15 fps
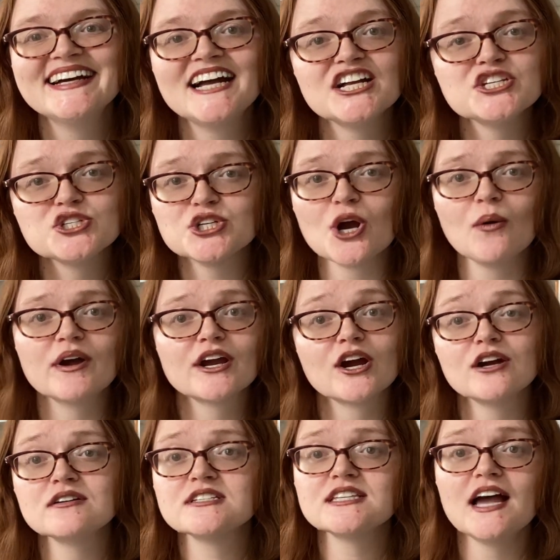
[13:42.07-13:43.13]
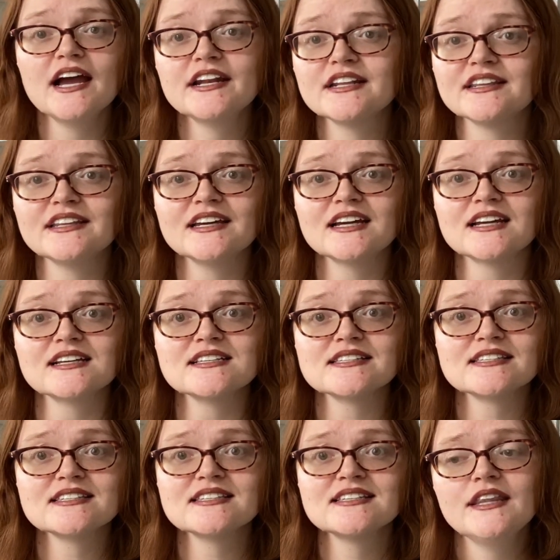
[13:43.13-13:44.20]
and showing her side of
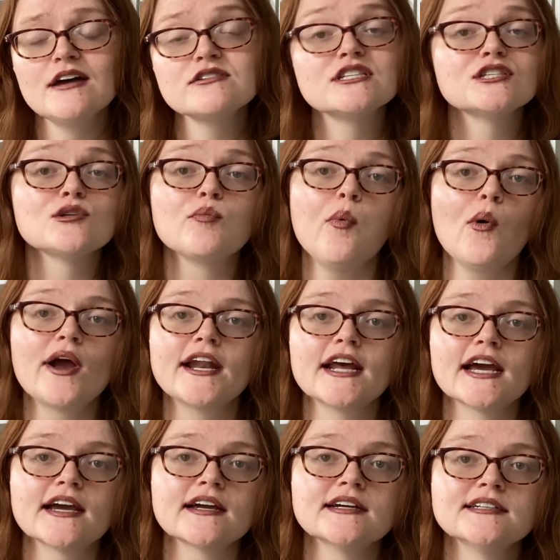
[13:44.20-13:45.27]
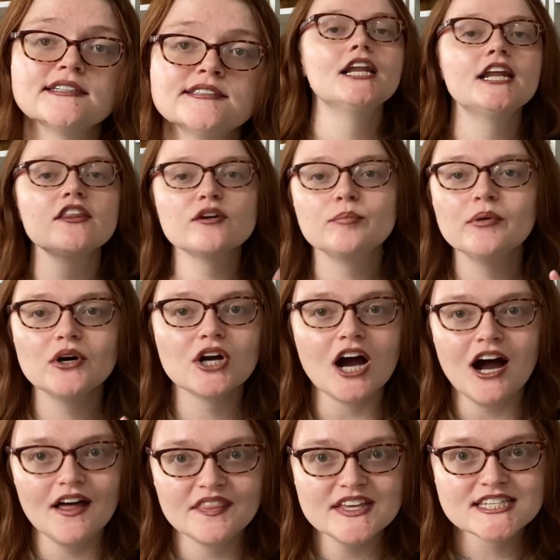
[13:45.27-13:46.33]
things. That was disappointing. Another book
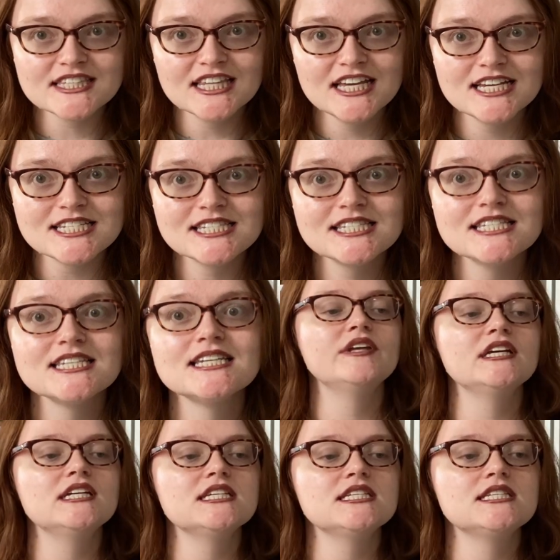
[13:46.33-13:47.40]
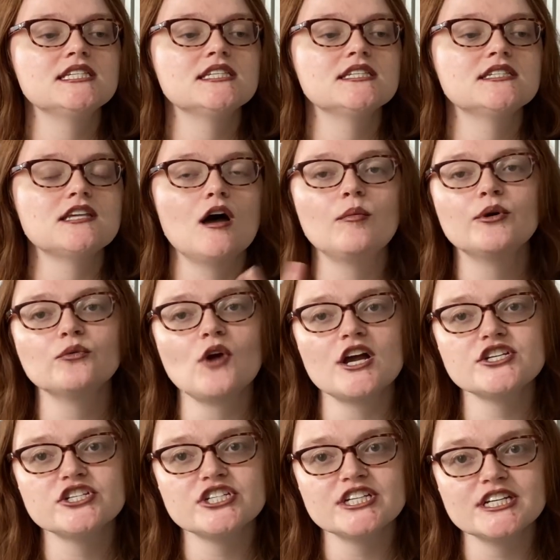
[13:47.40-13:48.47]
on this list is Salman
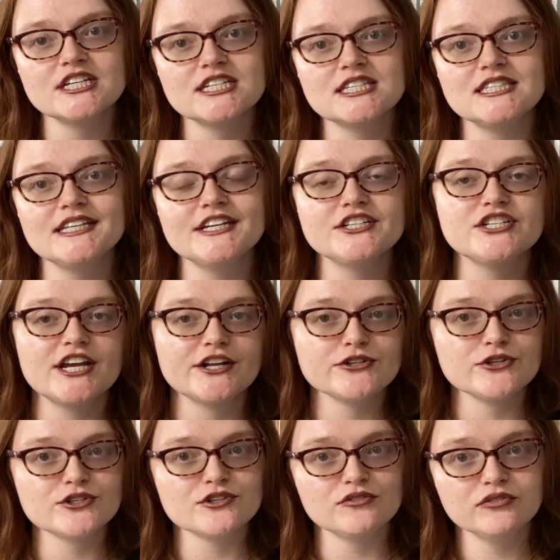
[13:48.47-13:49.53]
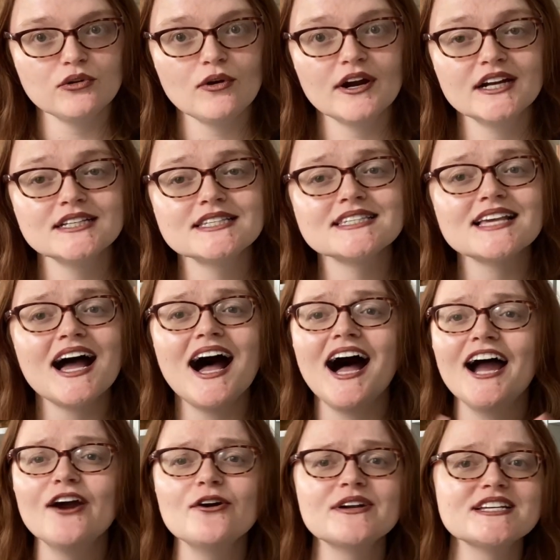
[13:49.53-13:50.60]
Rushdie's The Enchantress of Florence.
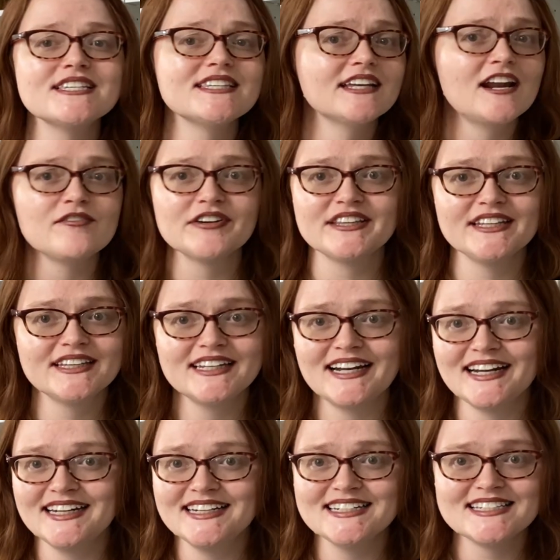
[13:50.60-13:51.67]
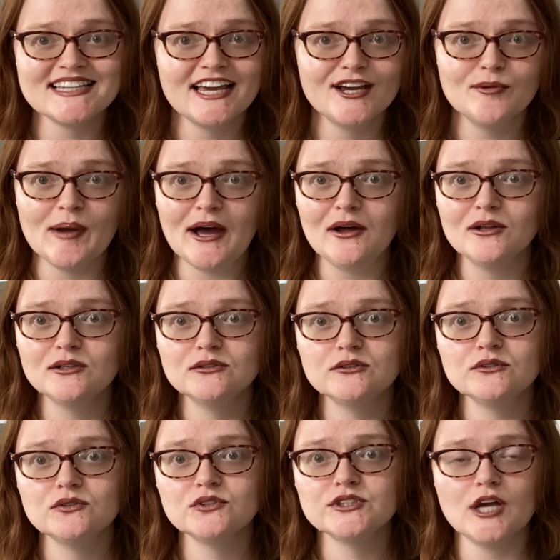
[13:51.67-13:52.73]
I already said everything that I need to say about
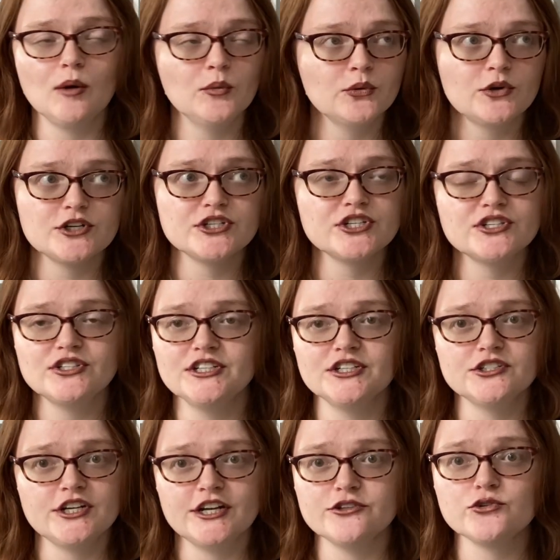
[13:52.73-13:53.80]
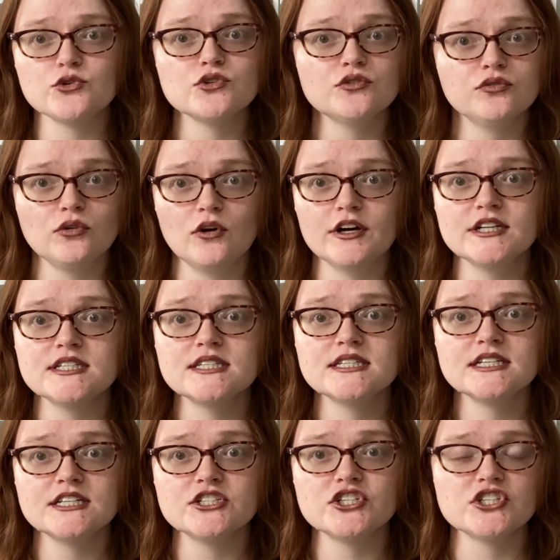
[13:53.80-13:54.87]
Salman Rushdie's The Enchantress of Florence.
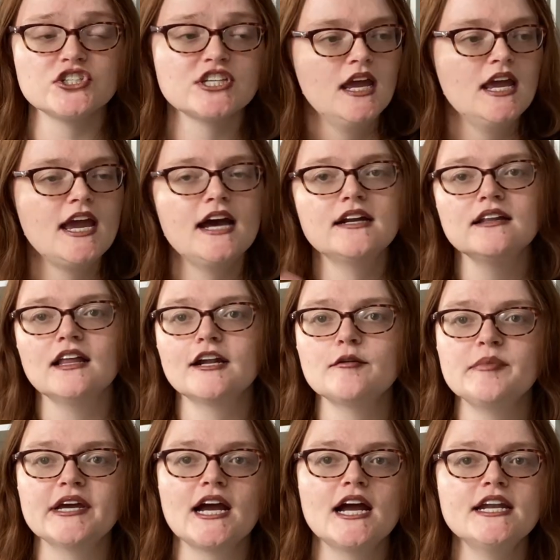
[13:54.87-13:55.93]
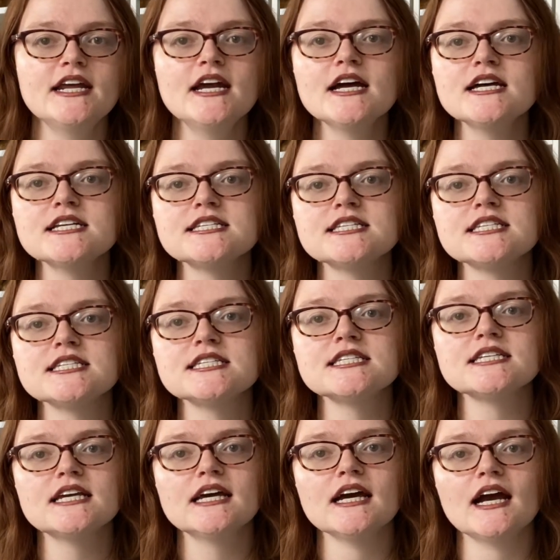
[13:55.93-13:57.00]
It's just, he had a lot of big
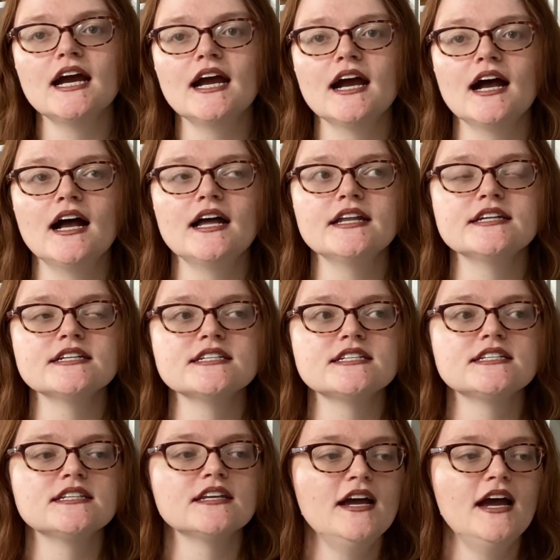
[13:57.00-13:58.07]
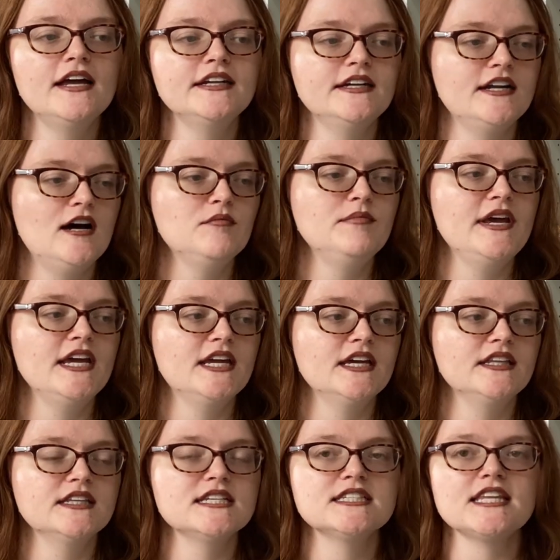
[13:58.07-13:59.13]
ideas and ended up
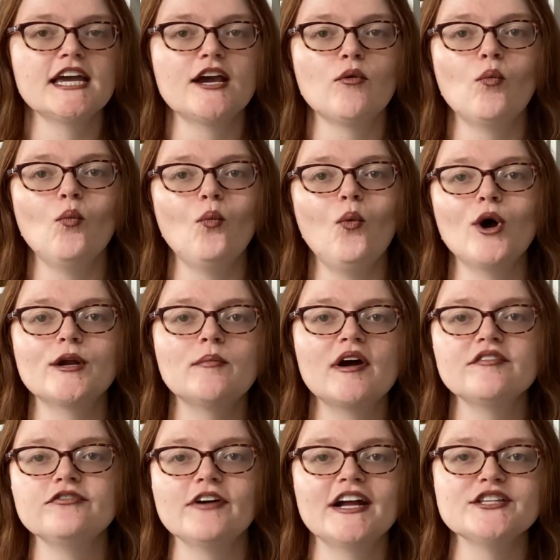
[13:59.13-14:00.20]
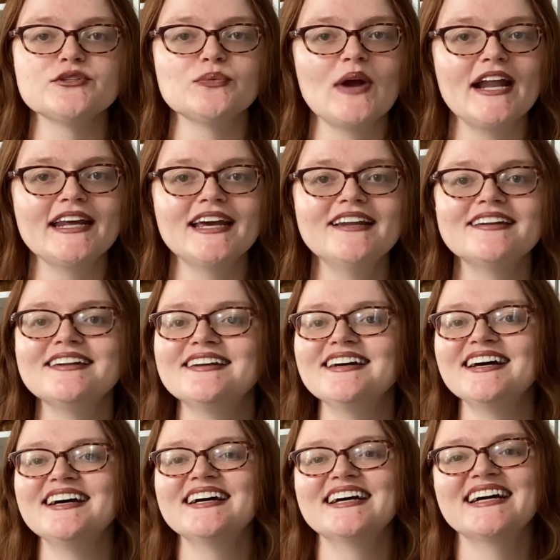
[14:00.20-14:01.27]
making this, like, one of my friends read it
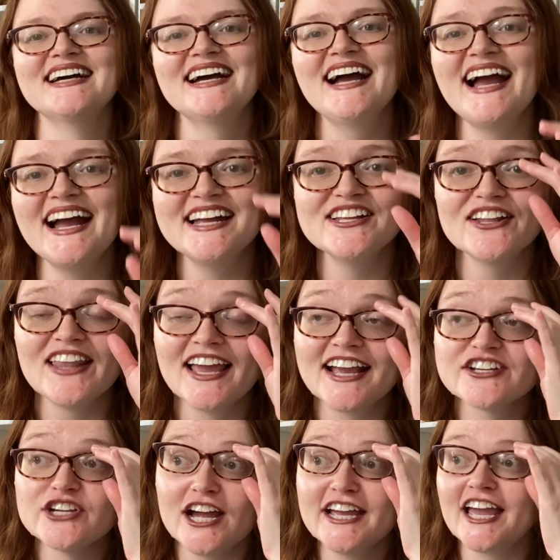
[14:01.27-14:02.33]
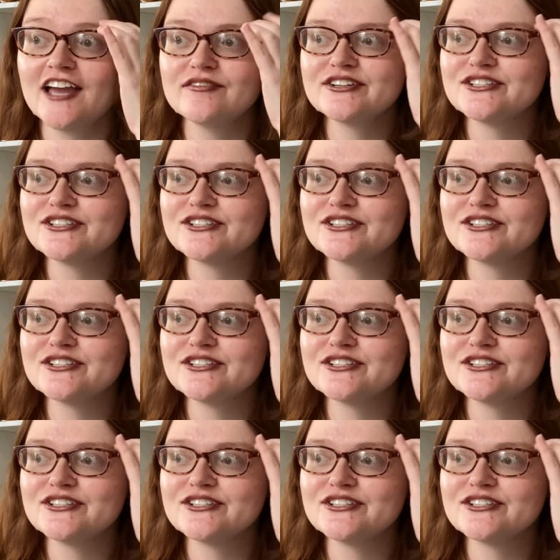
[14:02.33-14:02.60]
and it, like, I gave